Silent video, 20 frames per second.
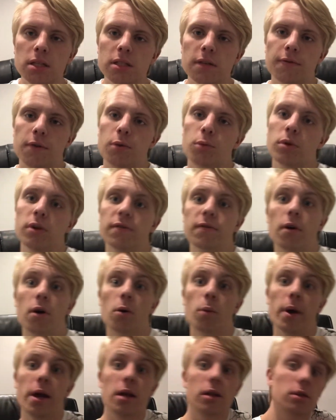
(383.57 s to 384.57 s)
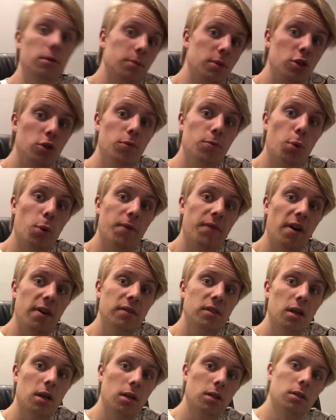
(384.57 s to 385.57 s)
If they're really far away, it'll be 2.5
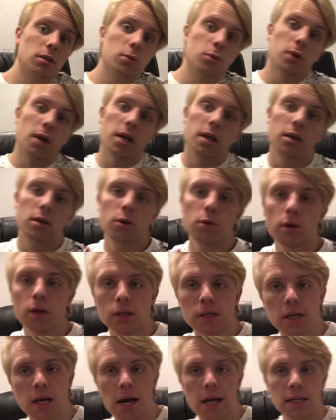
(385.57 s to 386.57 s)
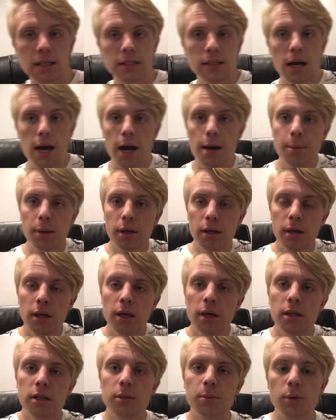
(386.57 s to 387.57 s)
seconds. So like you can kind of time it
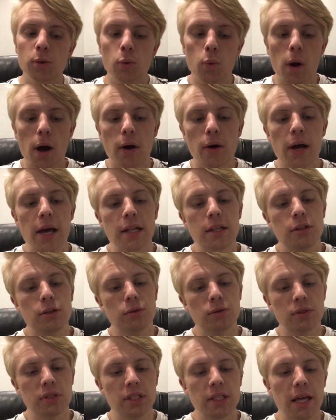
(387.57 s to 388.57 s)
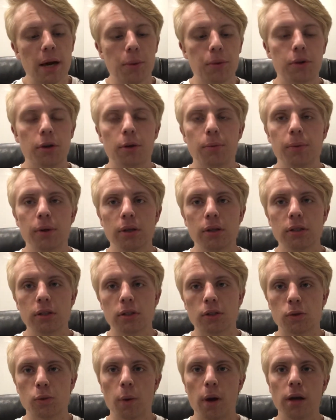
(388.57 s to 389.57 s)
to be well. And you'll see that with your abilities
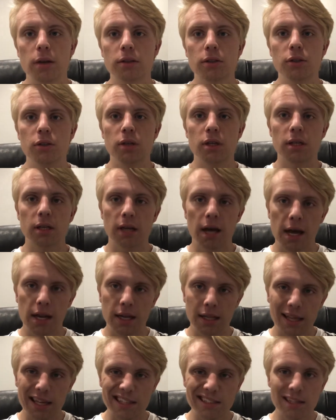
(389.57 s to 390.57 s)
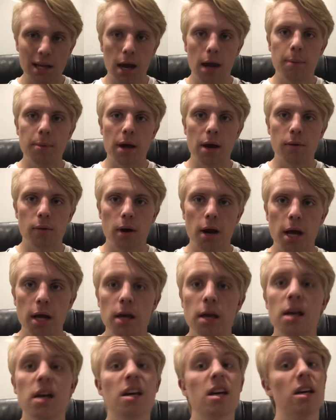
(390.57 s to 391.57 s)
as well. So you can kind of like time that right.
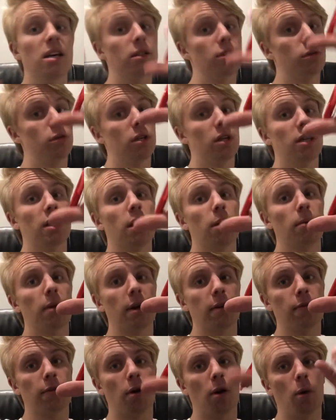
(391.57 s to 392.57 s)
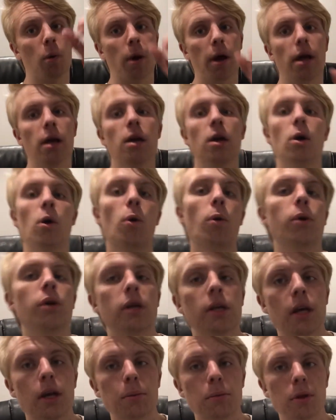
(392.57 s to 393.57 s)
And so you can get them like far away or you can
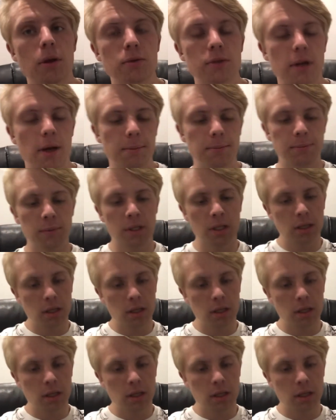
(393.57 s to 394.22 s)
get them close up.